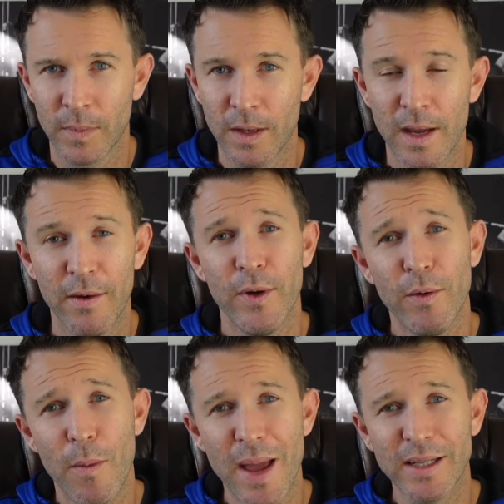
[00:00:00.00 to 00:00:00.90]
If we
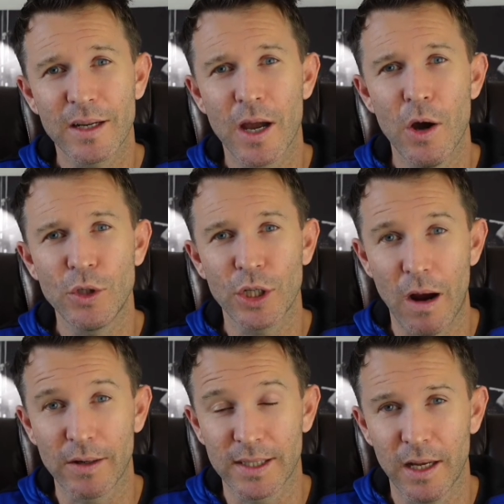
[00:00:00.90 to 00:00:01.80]
were meant to coach
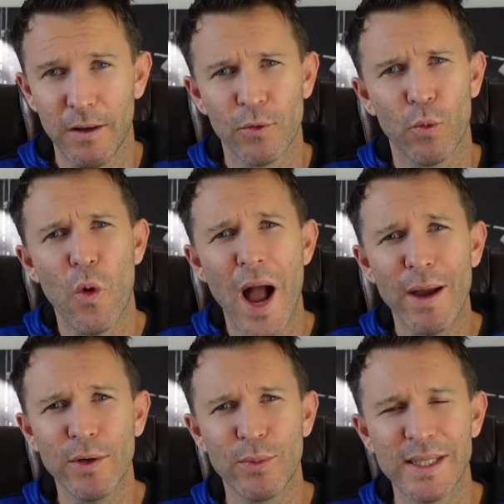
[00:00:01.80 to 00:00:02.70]
ourselves, why
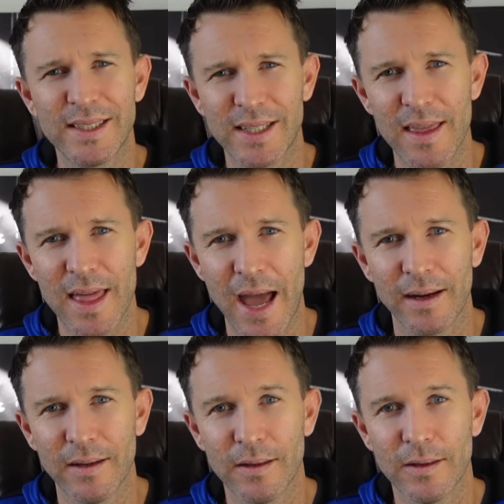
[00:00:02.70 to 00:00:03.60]
would we say
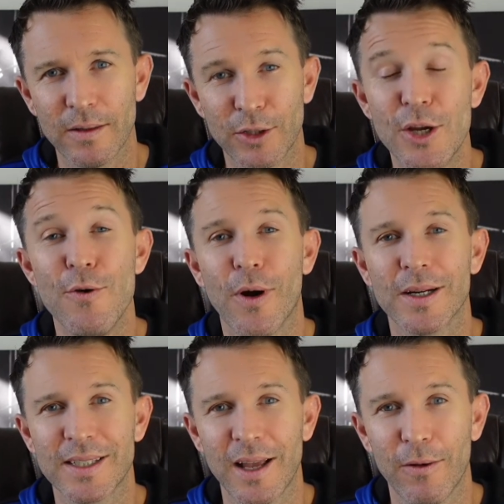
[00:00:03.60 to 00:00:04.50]
that to
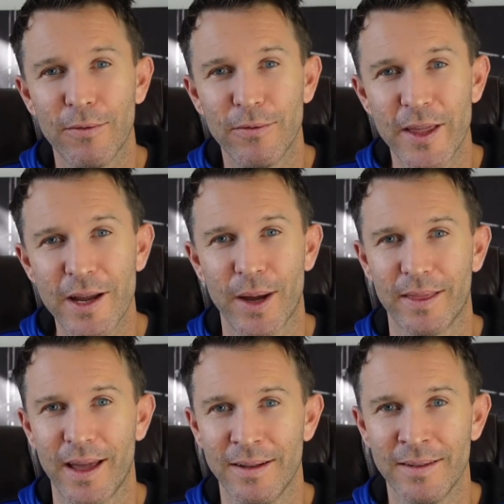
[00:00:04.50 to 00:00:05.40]
ourselves? Think about that.